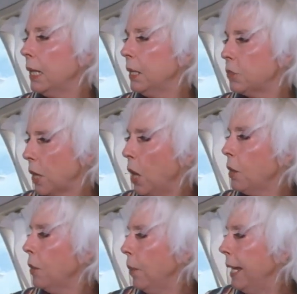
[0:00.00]
that it is
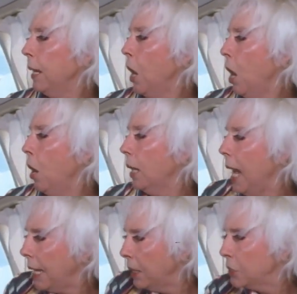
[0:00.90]
all the way along,
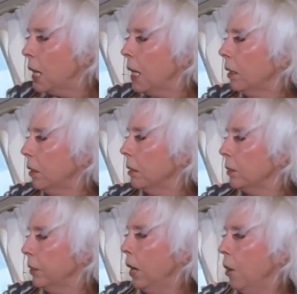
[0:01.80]
like a tunnel,
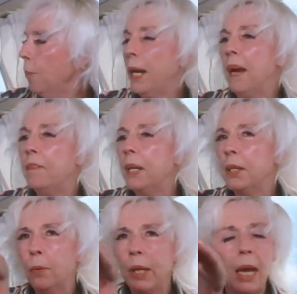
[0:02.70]
you know, but I
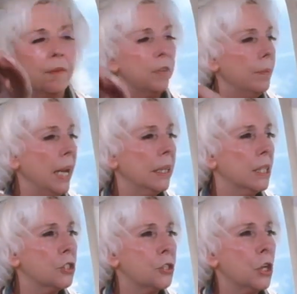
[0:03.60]
feel that we have to make
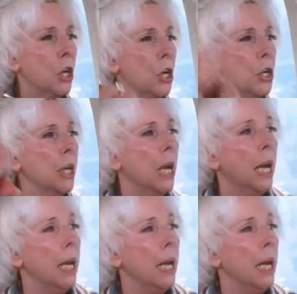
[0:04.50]
this turn.